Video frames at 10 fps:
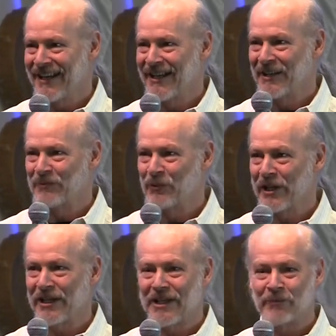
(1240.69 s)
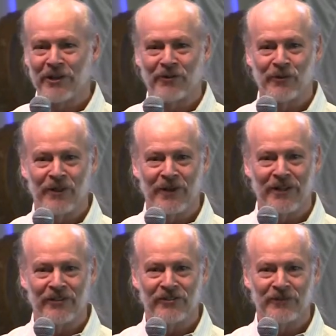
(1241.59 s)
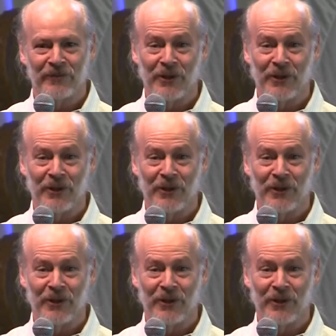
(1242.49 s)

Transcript: me? Waking up with everyone else,